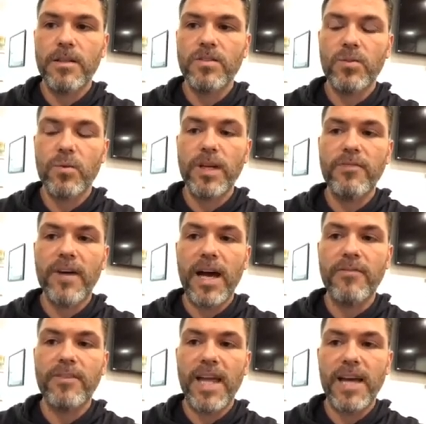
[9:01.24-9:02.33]

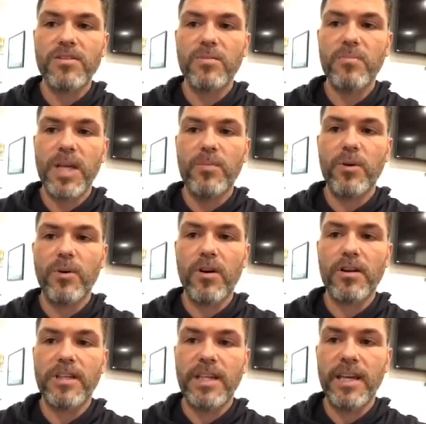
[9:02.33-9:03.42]
25,000 people are
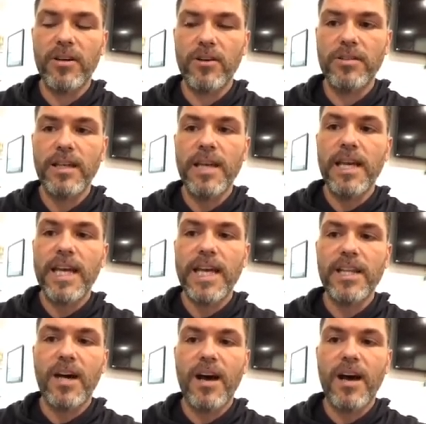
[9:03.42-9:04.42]
killed in the